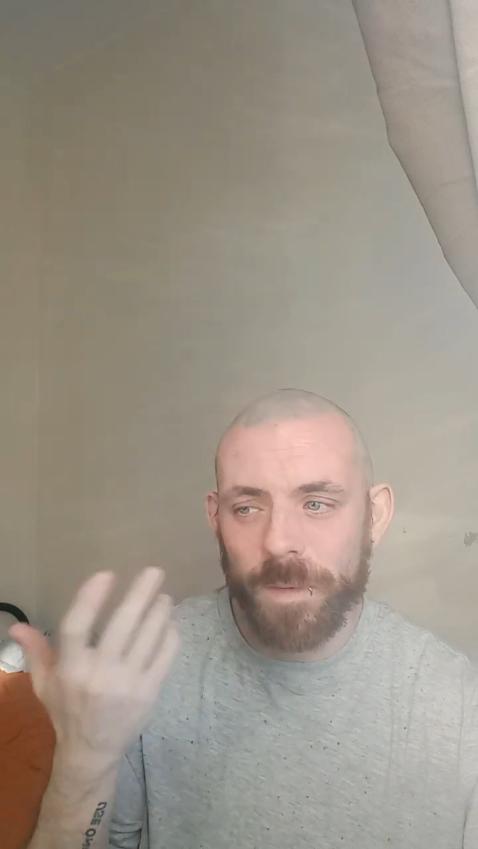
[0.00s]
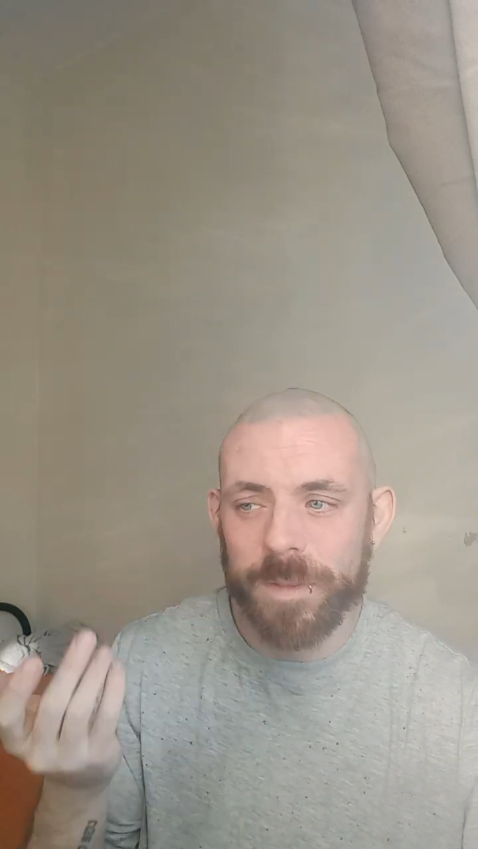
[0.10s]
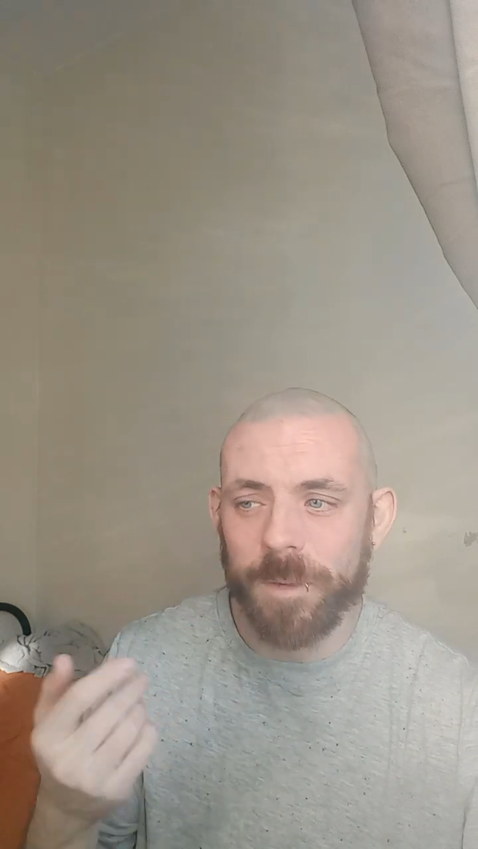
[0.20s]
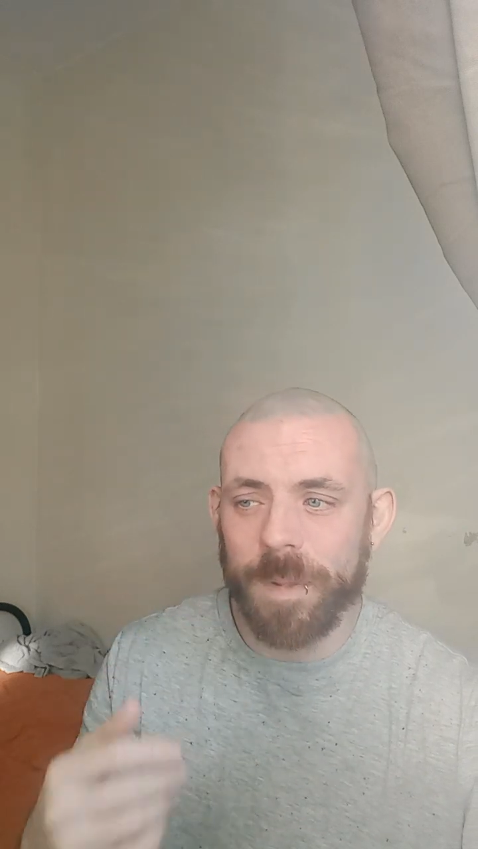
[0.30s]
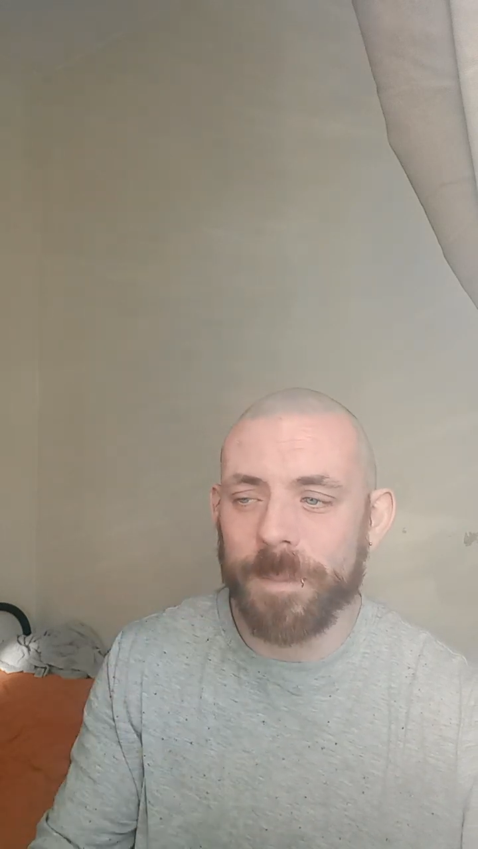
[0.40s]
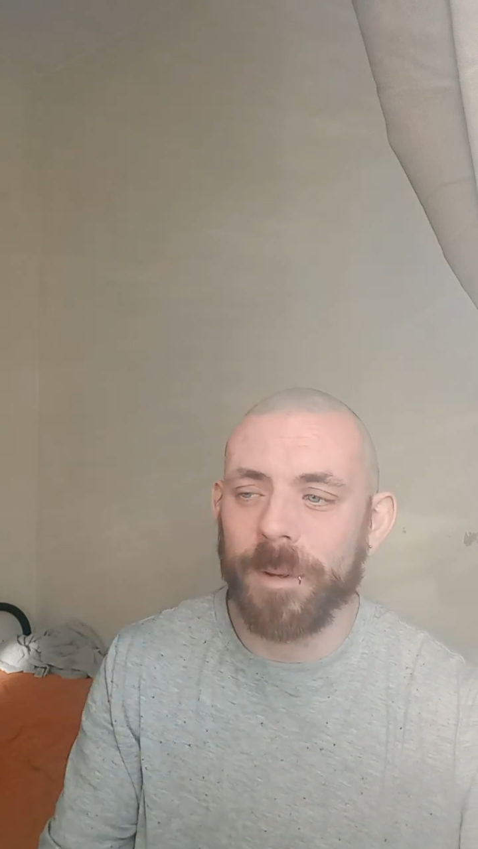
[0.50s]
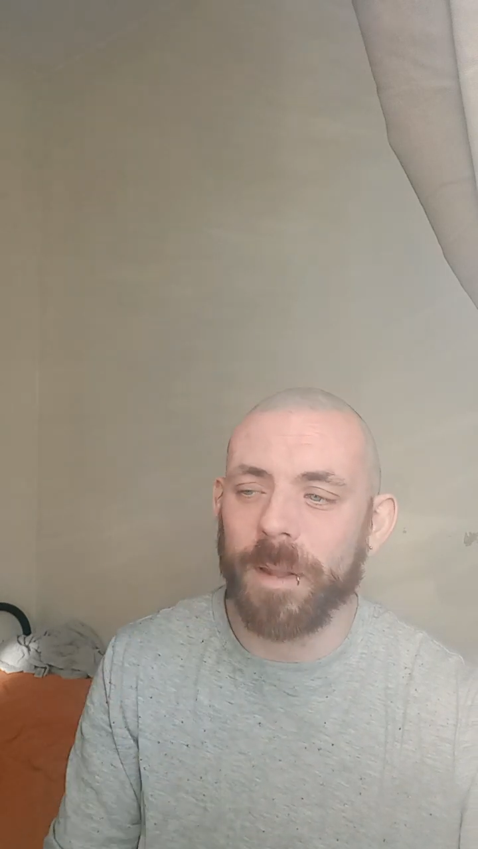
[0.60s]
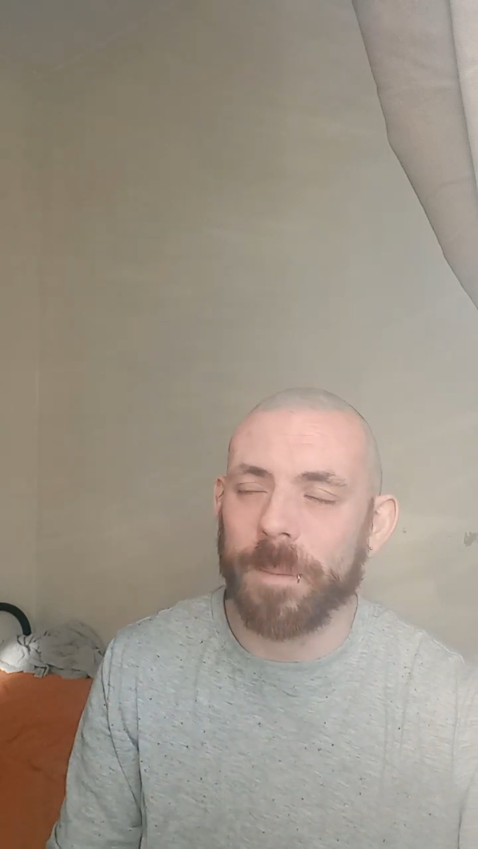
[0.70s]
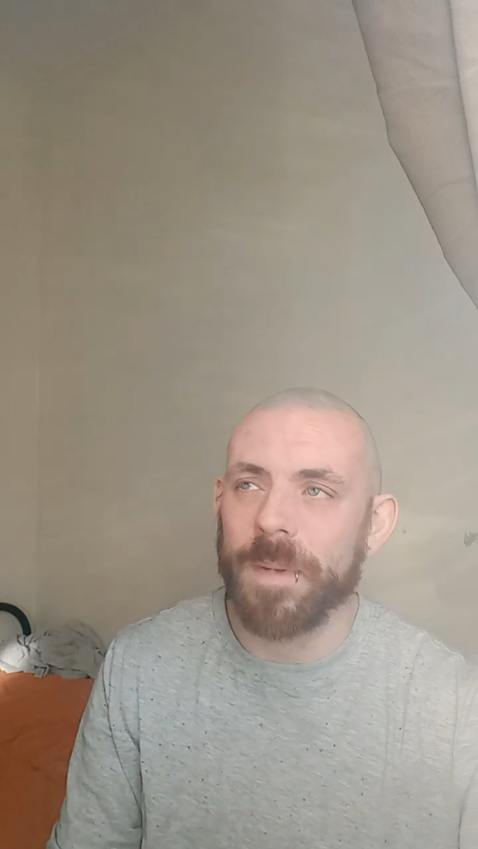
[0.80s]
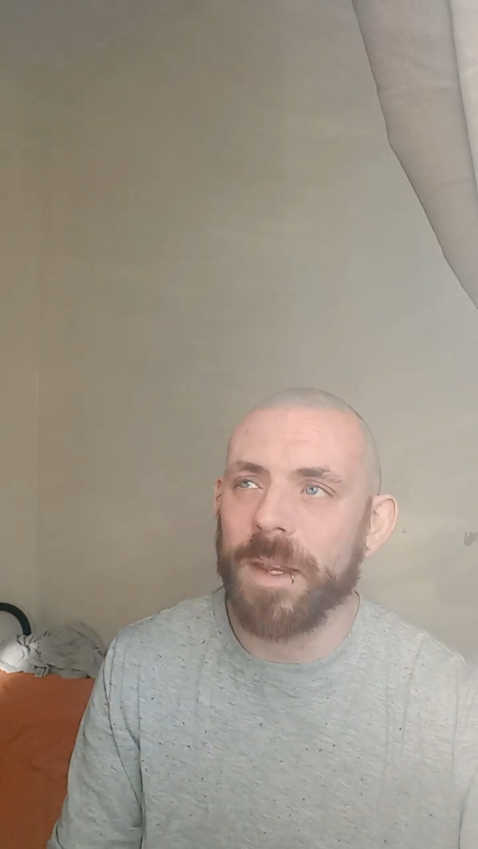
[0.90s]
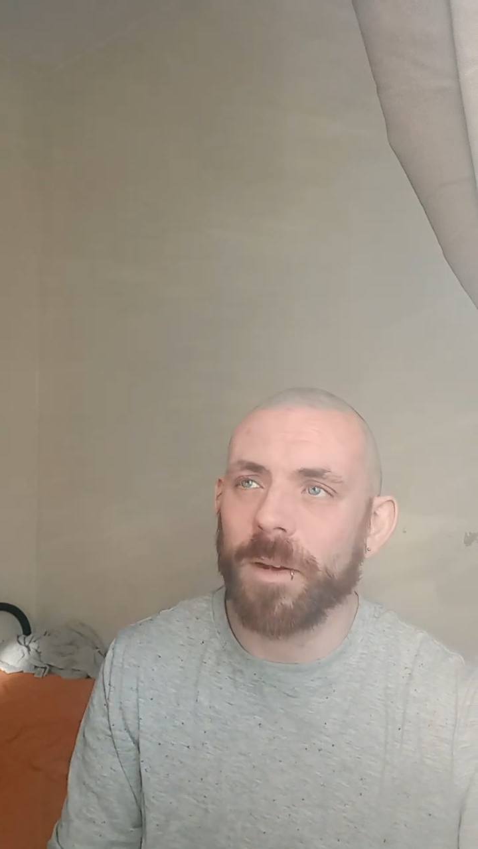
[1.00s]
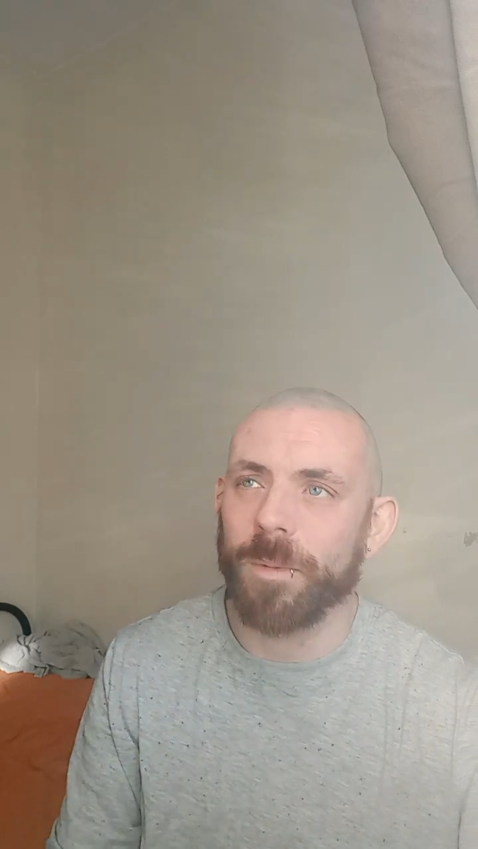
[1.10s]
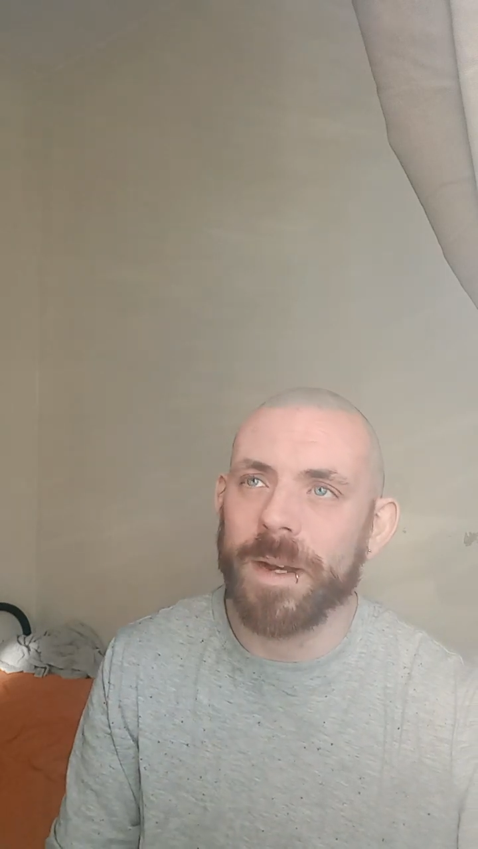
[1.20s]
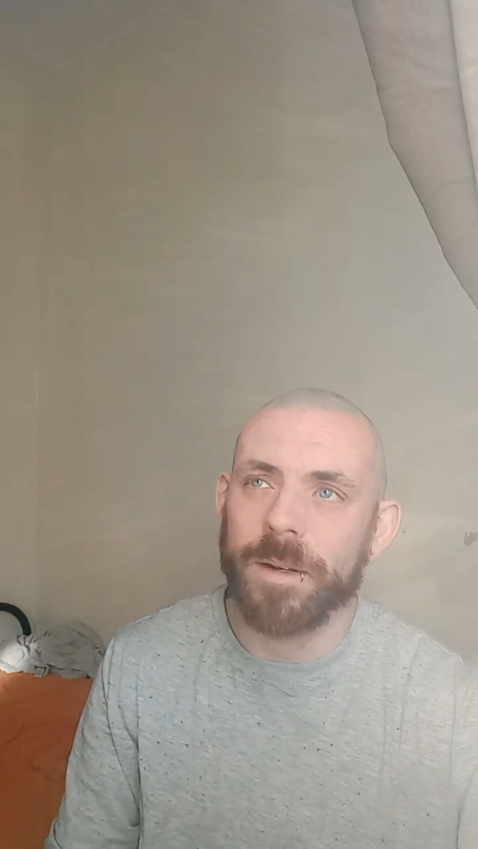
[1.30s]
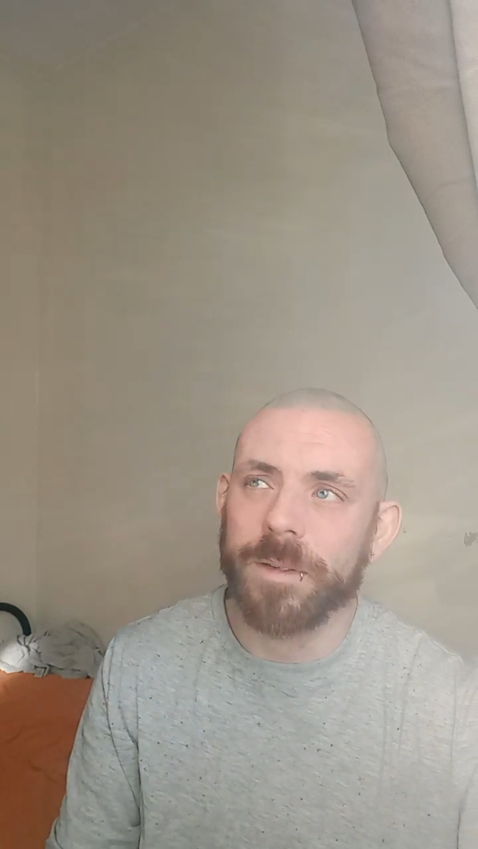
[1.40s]
Some people, like me, are
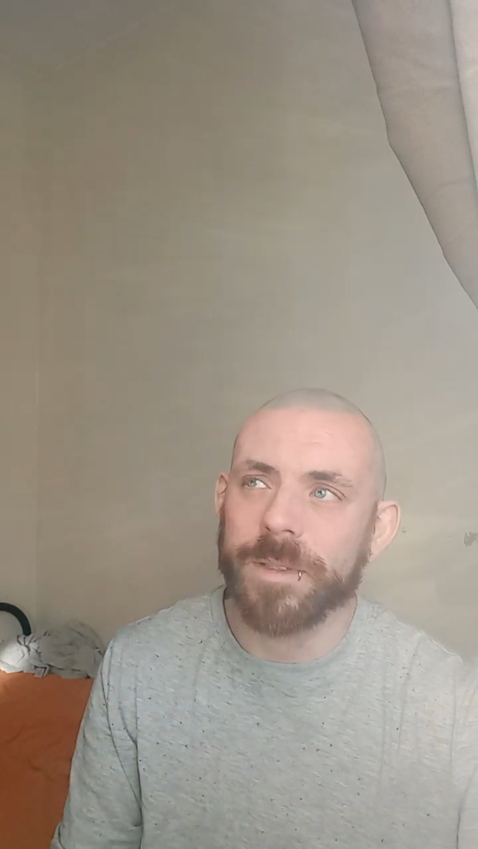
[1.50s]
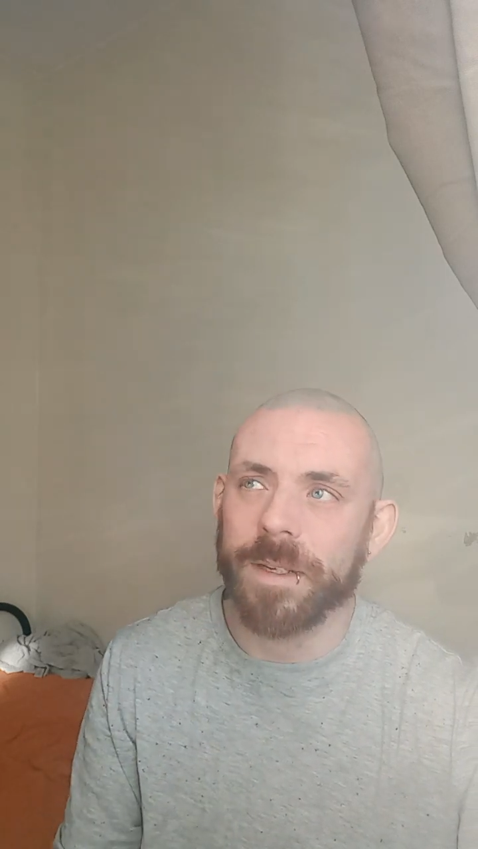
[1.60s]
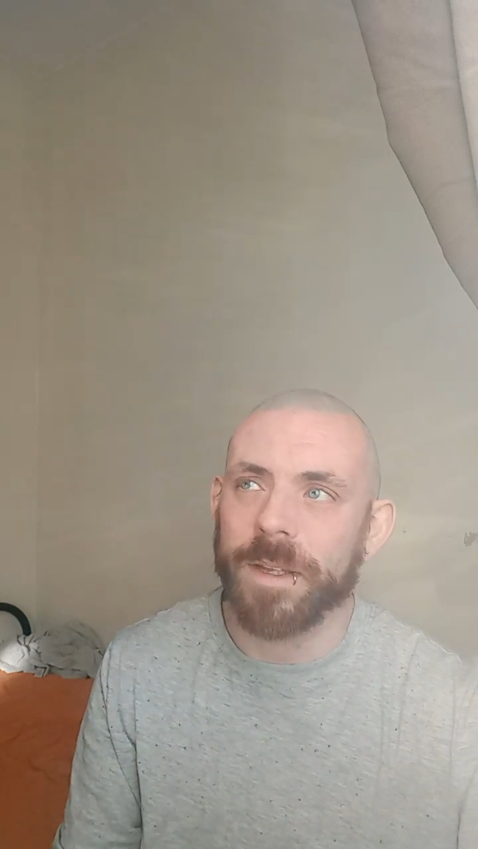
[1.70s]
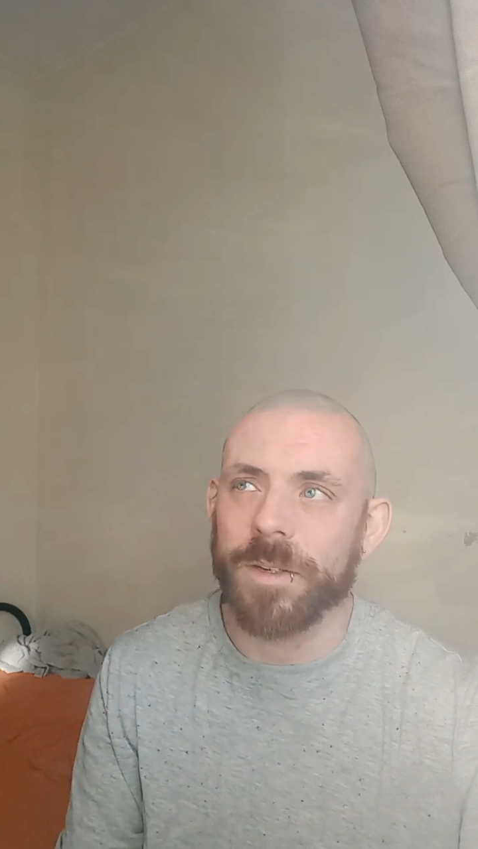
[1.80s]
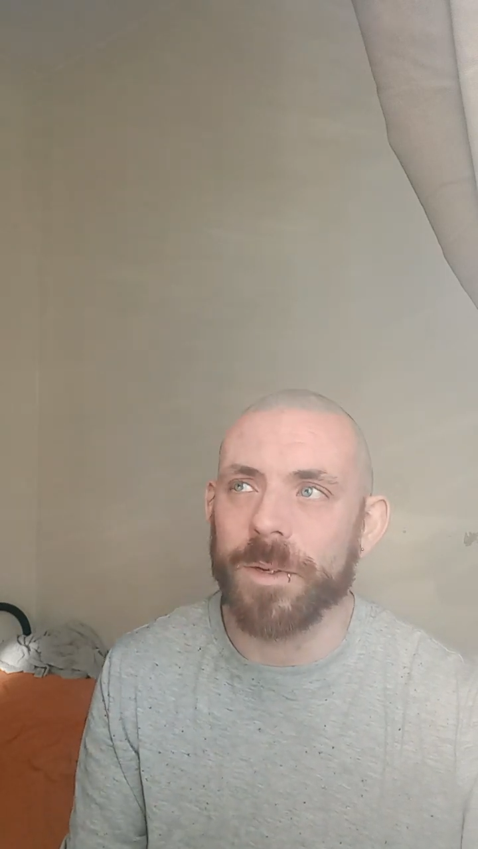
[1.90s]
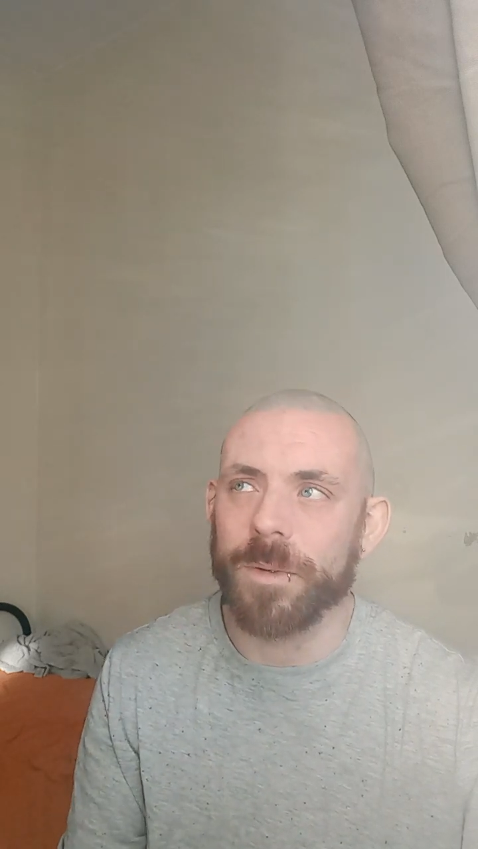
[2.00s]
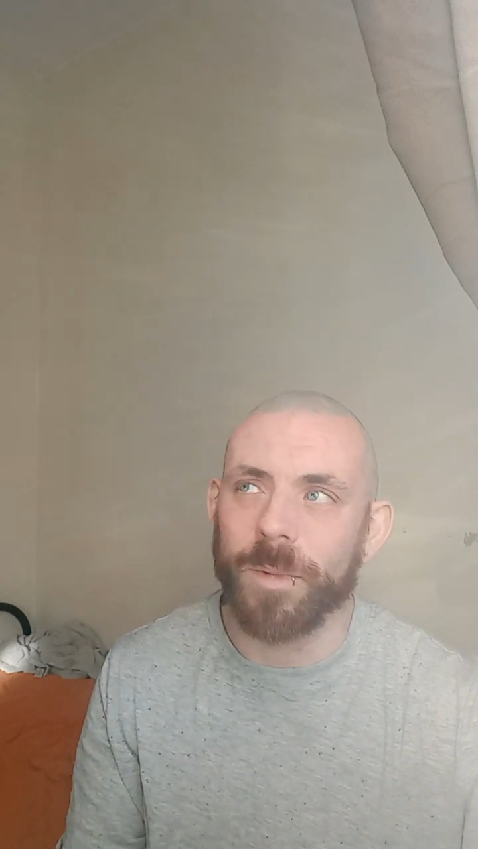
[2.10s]
weirdos and they do